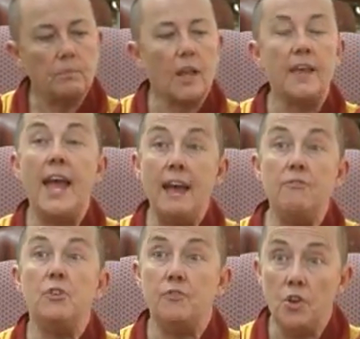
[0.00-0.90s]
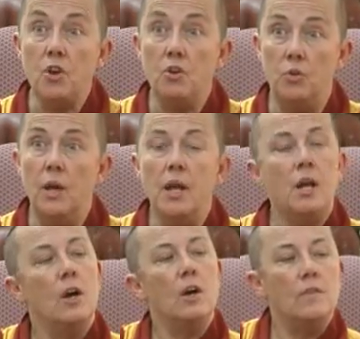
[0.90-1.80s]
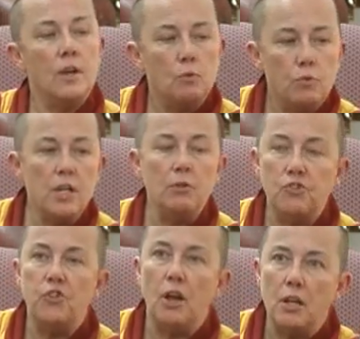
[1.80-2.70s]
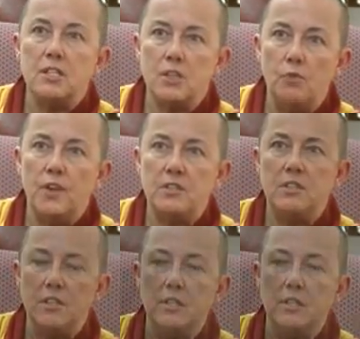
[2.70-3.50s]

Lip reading: Have the view of real, solid, self-existent